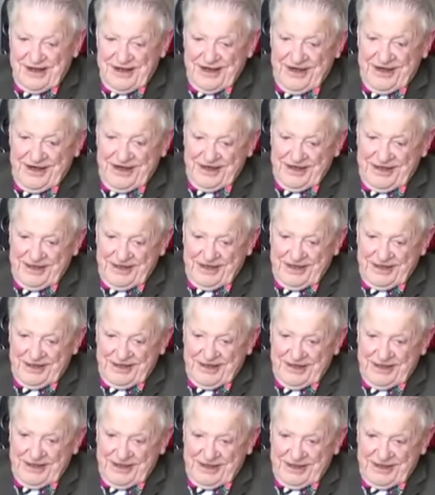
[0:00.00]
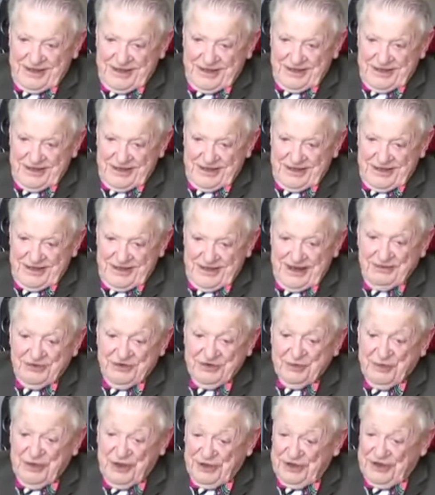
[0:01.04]
And uh, that
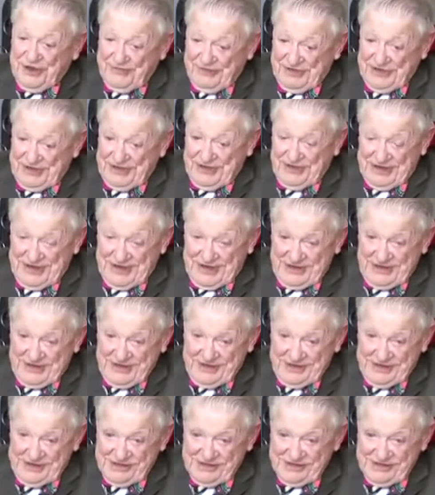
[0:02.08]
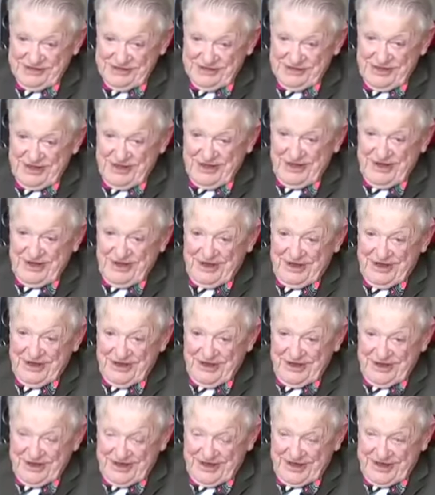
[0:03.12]
was about 11 o'clock.
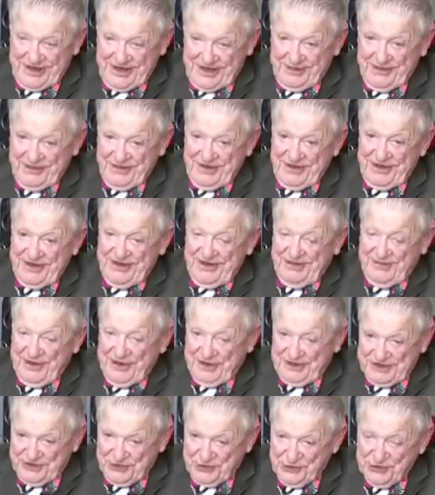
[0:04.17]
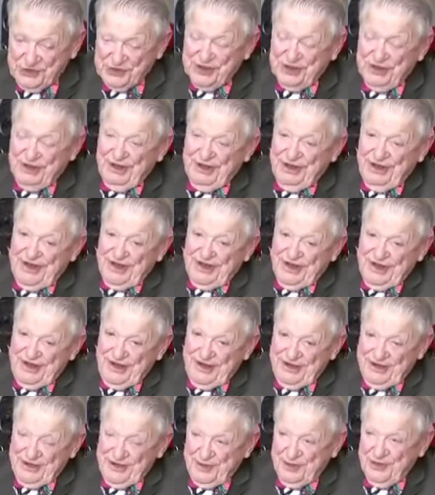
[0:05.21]
And about 2 o'clock
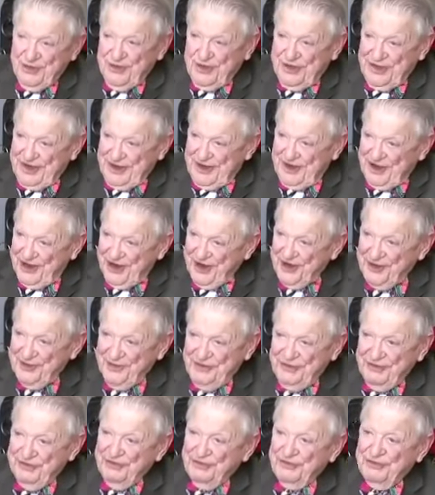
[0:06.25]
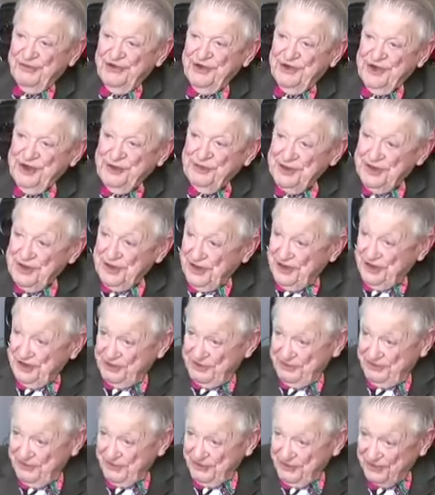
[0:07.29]
in the morning, I really
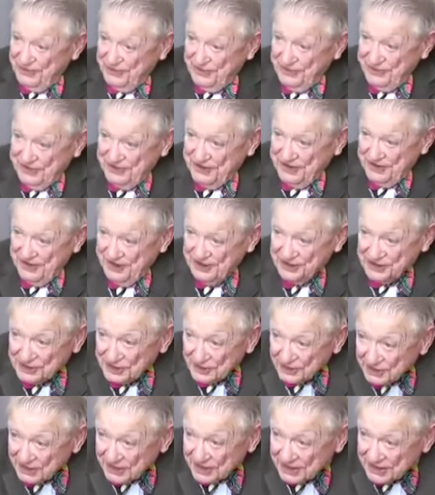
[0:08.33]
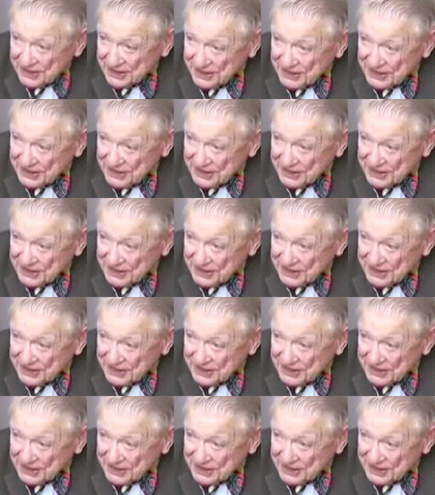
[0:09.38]
began to feel ill.